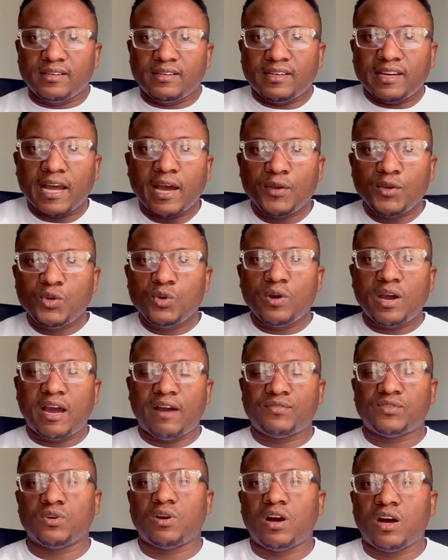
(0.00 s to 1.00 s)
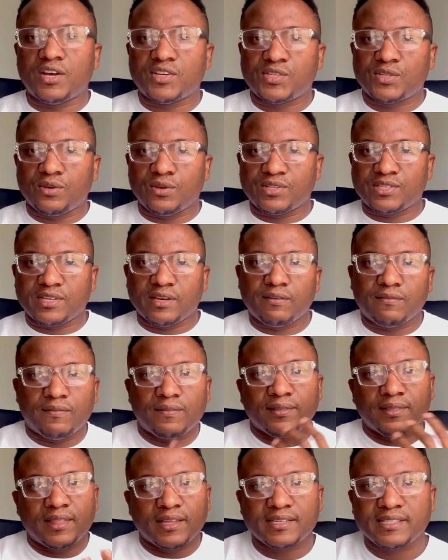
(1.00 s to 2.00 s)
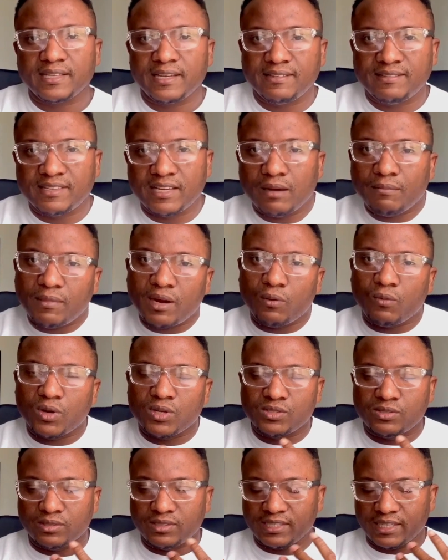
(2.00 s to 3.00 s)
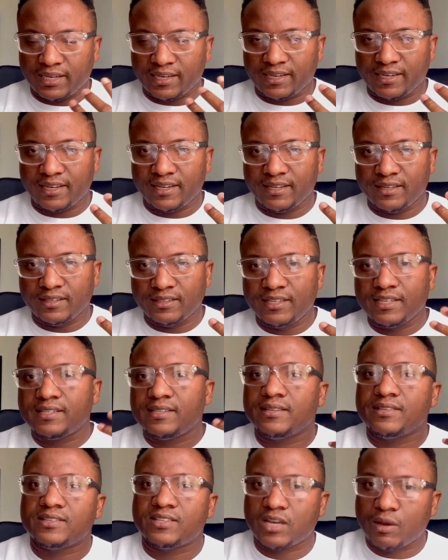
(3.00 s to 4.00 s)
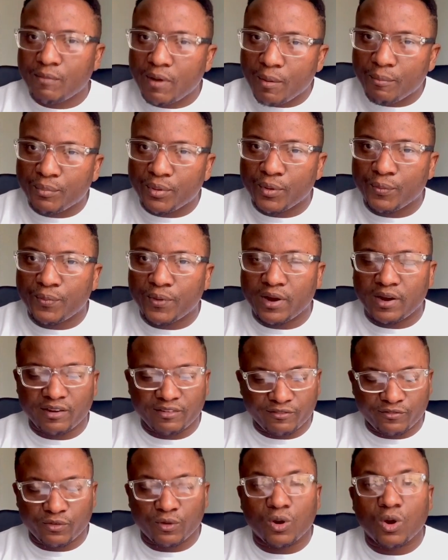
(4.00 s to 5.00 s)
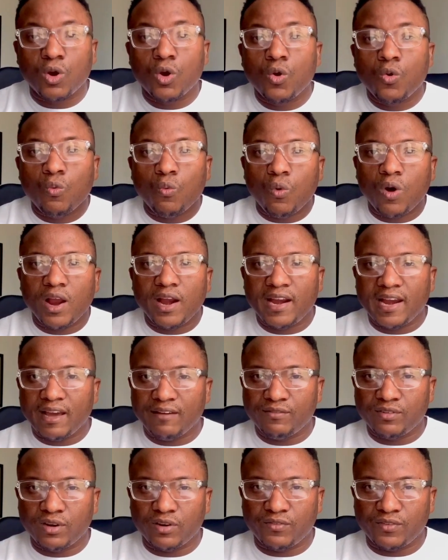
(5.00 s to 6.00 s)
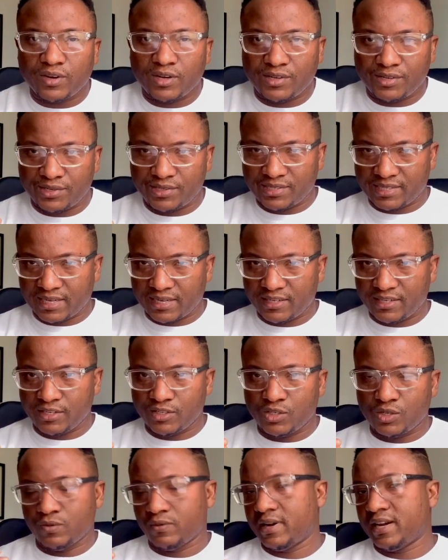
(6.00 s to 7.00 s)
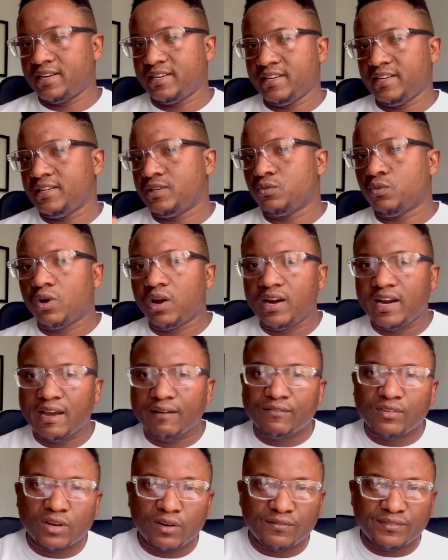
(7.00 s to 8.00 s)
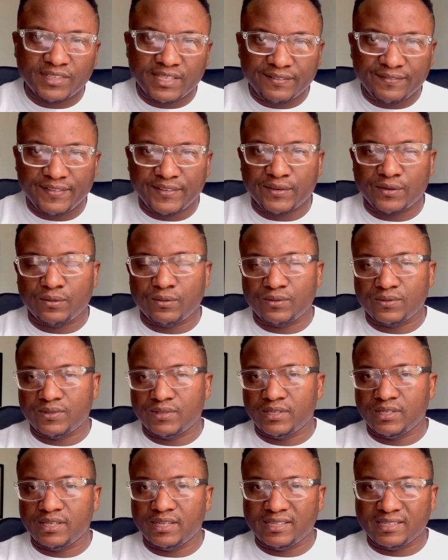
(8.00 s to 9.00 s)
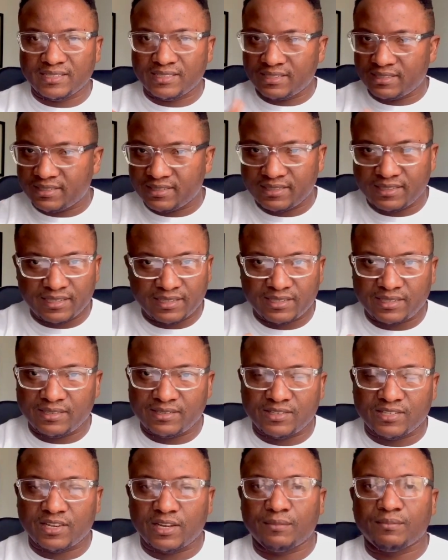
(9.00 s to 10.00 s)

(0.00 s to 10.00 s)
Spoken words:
Now you have to ask yourself, this exam I want to take, this exam I'm preparing for, what level of understanding do I need? What level of difficulty is this exam?